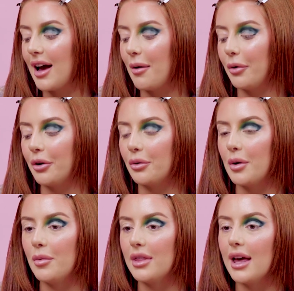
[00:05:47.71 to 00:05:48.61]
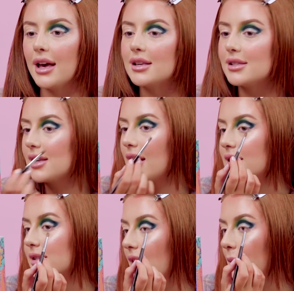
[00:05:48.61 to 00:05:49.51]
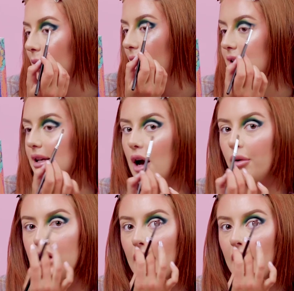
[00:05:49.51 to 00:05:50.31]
I'm going to go in with this and start blending out the